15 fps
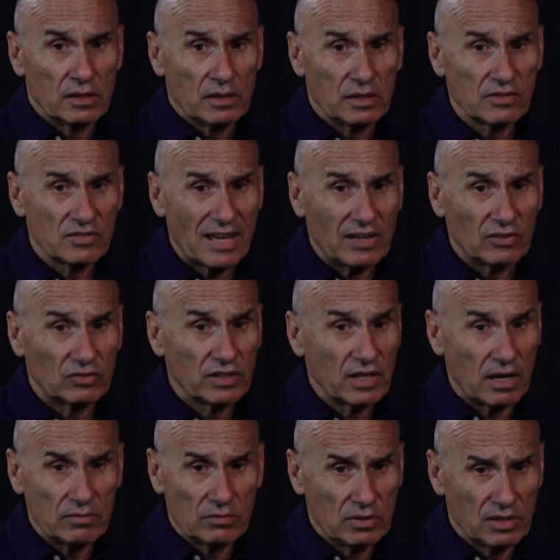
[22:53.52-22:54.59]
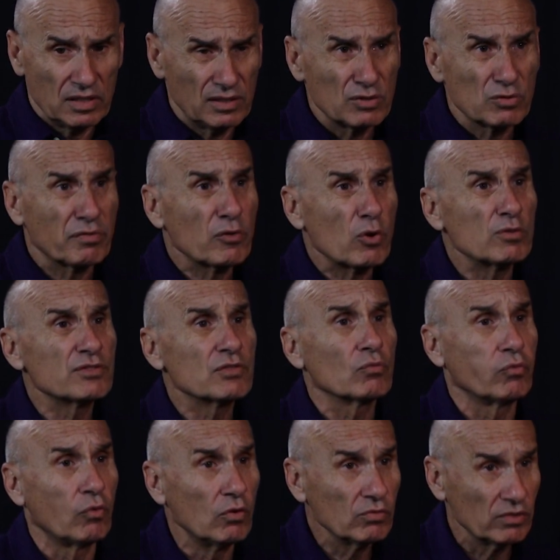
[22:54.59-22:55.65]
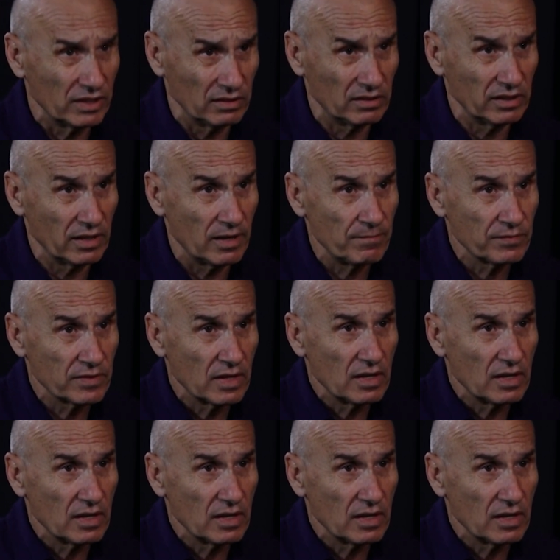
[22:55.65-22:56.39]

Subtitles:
is the idea, it is of course wrong idea,